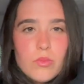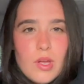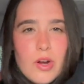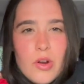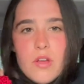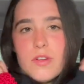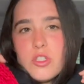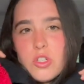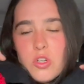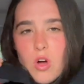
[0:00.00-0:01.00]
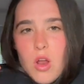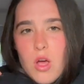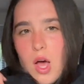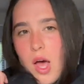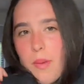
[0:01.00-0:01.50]
I don't know if I should collar
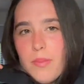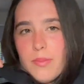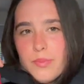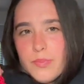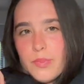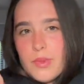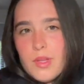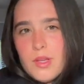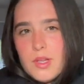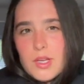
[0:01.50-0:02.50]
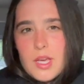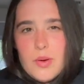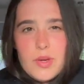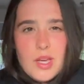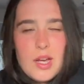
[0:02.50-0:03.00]
up. Okay,
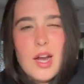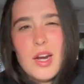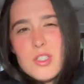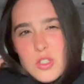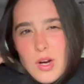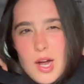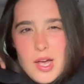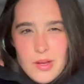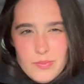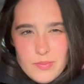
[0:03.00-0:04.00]
we can kind of try